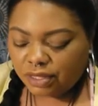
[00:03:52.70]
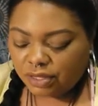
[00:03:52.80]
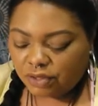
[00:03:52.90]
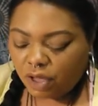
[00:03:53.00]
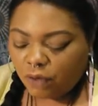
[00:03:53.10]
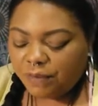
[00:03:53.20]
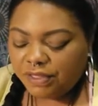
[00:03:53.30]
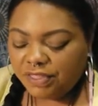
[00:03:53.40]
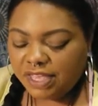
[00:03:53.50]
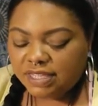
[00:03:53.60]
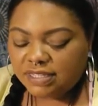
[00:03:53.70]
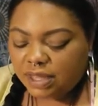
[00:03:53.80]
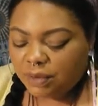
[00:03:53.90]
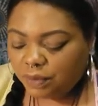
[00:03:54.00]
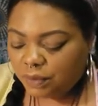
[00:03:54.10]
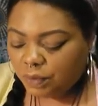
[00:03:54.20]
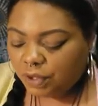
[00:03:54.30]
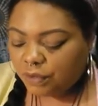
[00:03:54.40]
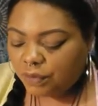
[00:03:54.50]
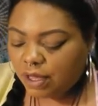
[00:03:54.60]
you're hoping things that
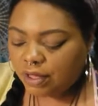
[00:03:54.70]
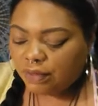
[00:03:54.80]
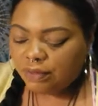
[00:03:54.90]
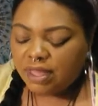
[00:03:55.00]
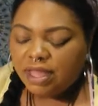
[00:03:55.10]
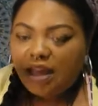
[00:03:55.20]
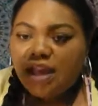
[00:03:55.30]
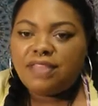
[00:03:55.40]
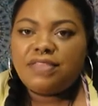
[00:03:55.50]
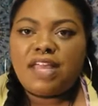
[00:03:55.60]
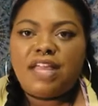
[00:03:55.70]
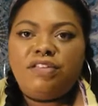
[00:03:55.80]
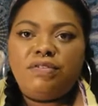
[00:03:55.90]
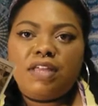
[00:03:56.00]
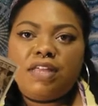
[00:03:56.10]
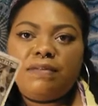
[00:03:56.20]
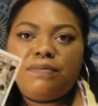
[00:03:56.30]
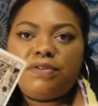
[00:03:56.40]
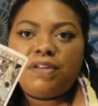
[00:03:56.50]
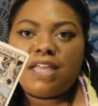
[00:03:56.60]
will grow and that you could
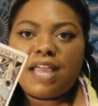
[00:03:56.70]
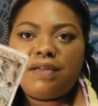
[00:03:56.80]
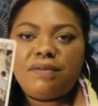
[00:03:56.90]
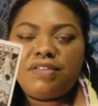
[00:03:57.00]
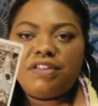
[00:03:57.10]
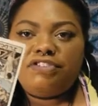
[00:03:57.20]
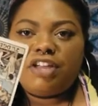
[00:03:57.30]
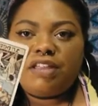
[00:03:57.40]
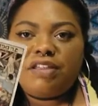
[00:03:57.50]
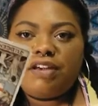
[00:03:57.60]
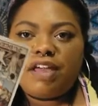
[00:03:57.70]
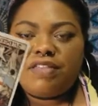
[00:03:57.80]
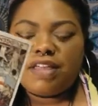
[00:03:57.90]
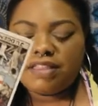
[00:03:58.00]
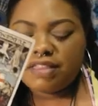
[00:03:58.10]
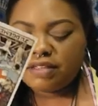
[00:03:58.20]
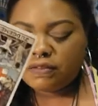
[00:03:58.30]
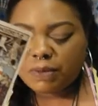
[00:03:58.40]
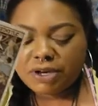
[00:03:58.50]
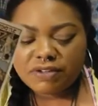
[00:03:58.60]
communicate with each other and that
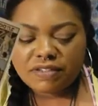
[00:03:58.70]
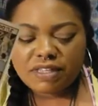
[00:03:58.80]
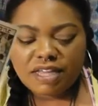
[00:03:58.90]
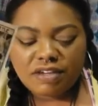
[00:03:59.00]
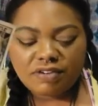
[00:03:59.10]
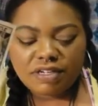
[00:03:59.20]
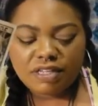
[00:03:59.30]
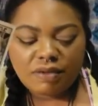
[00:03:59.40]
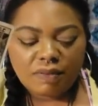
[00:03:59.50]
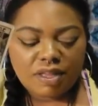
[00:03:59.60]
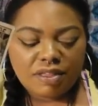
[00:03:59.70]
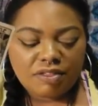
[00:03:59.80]
this person that you're dealing with,